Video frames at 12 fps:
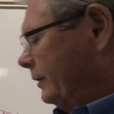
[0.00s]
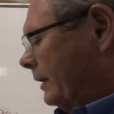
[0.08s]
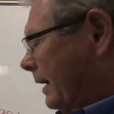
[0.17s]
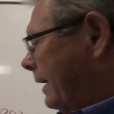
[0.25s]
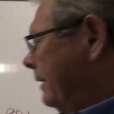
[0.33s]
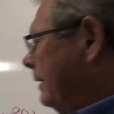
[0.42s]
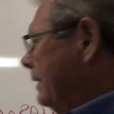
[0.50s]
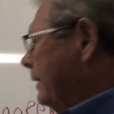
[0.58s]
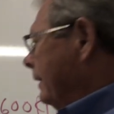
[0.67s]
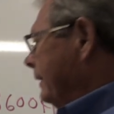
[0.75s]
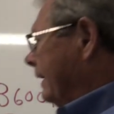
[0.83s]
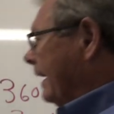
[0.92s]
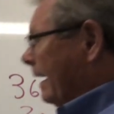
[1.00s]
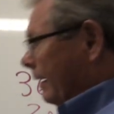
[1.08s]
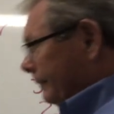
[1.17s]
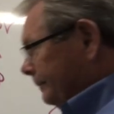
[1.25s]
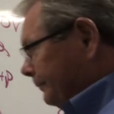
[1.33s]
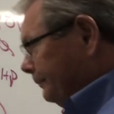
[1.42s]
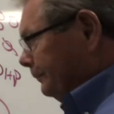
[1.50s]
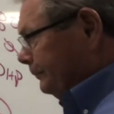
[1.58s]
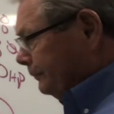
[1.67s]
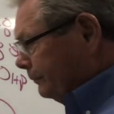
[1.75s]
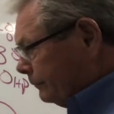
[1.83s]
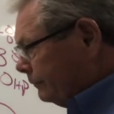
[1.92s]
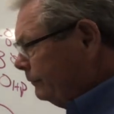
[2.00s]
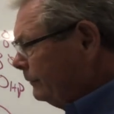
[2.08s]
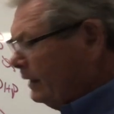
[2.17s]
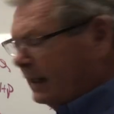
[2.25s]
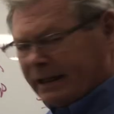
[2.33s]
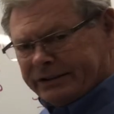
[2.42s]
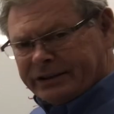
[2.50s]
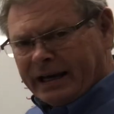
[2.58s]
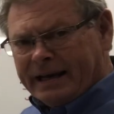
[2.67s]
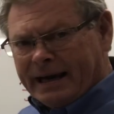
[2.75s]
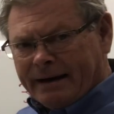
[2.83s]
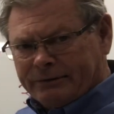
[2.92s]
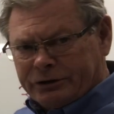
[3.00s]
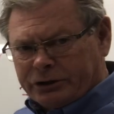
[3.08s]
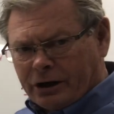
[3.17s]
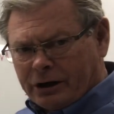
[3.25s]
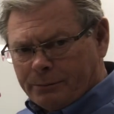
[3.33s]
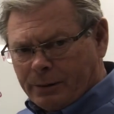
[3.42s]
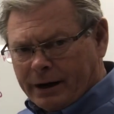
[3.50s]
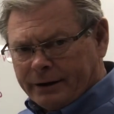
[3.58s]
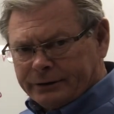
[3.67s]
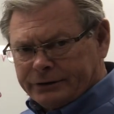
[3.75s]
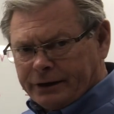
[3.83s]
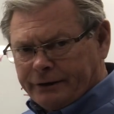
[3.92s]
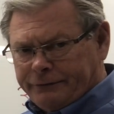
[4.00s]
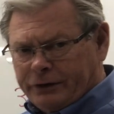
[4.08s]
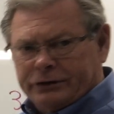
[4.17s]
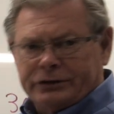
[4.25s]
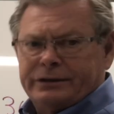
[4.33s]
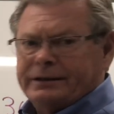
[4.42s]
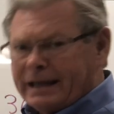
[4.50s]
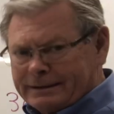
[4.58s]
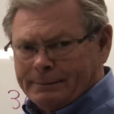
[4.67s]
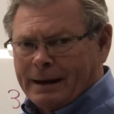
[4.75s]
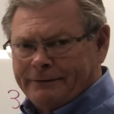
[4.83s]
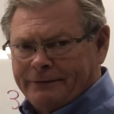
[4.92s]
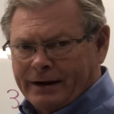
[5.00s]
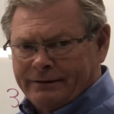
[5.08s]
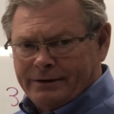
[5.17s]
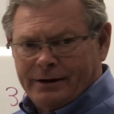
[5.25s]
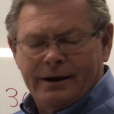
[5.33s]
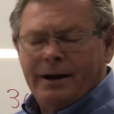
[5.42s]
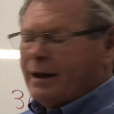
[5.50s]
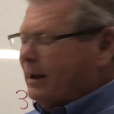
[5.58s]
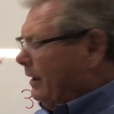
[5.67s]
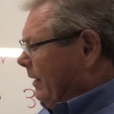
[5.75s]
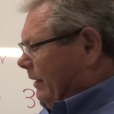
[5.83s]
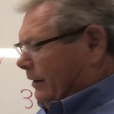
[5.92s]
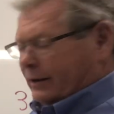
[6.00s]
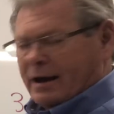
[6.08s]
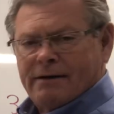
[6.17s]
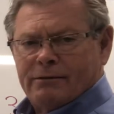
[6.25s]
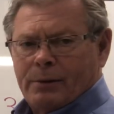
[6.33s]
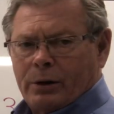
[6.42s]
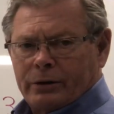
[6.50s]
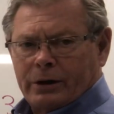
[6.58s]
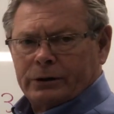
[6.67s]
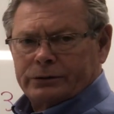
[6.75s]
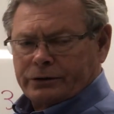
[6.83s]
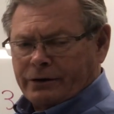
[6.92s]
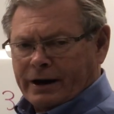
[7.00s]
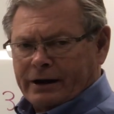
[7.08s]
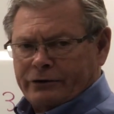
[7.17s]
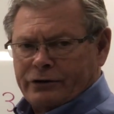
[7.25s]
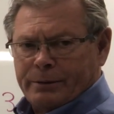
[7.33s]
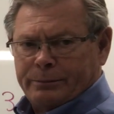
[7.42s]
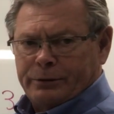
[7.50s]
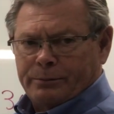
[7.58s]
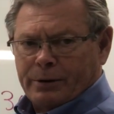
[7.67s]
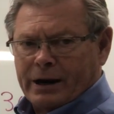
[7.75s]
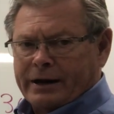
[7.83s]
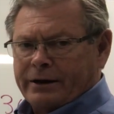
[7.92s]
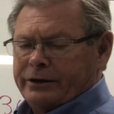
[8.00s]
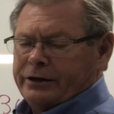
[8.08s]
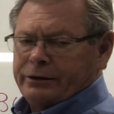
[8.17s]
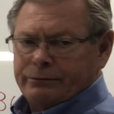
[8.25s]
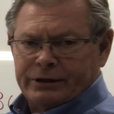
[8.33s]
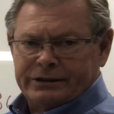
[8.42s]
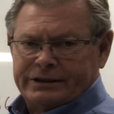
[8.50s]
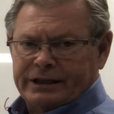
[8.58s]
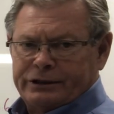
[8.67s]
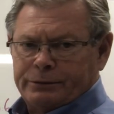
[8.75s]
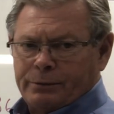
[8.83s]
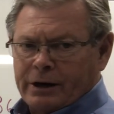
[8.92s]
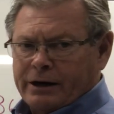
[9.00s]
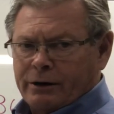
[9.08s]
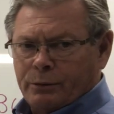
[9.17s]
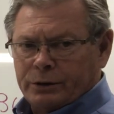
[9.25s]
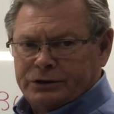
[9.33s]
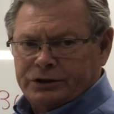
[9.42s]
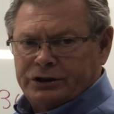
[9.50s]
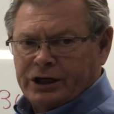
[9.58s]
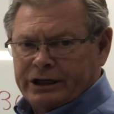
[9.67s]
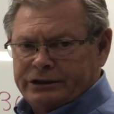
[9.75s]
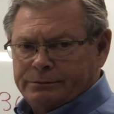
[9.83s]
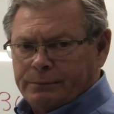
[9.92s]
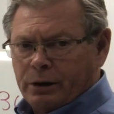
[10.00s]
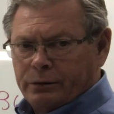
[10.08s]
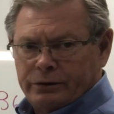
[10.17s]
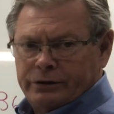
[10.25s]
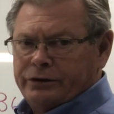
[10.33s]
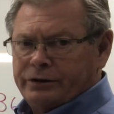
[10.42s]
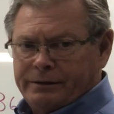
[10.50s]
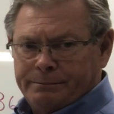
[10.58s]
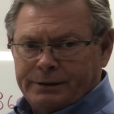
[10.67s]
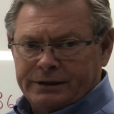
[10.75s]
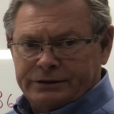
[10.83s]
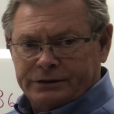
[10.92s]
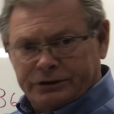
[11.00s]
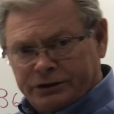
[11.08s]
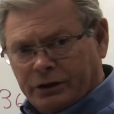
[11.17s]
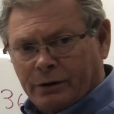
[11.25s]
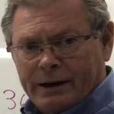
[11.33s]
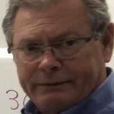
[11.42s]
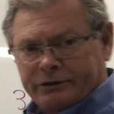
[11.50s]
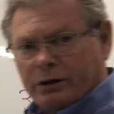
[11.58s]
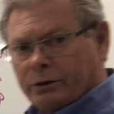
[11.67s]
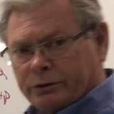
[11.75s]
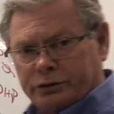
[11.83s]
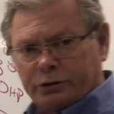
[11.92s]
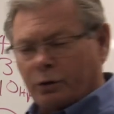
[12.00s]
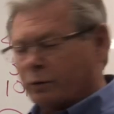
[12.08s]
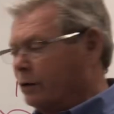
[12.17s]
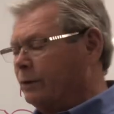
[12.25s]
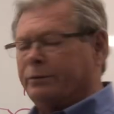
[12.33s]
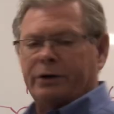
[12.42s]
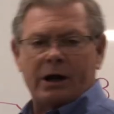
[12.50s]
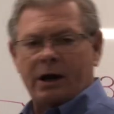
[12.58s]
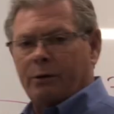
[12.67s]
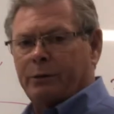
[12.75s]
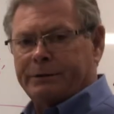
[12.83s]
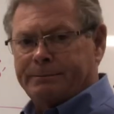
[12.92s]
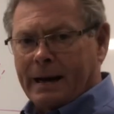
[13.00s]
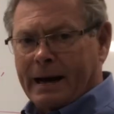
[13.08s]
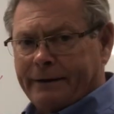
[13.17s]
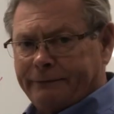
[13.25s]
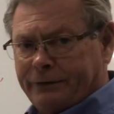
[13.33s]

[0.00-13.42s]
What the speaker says: okay? Now, let's say you have a circuit breaker instead of fuses. That's my favorite. You have a motor goes to ground and trips your breaker. You can reset your breaker once you change your motor and you're in business. You don't have to go to the storeroom. You're not always buying